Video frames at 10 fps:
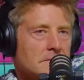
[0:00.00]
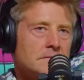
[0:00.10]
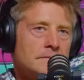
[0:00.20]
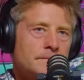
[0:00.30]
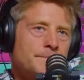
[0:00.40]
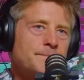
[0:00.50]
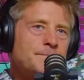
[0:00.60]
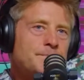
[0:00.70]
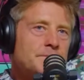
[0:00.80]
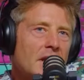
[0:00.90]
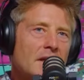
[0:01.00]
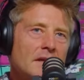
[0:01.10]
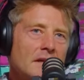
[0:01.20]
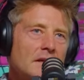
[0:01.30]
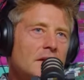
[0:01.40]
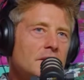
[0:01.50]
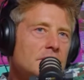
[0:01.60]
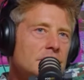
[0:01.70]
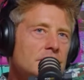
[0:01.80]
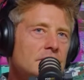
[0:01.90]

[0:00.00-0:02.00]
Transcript: You know,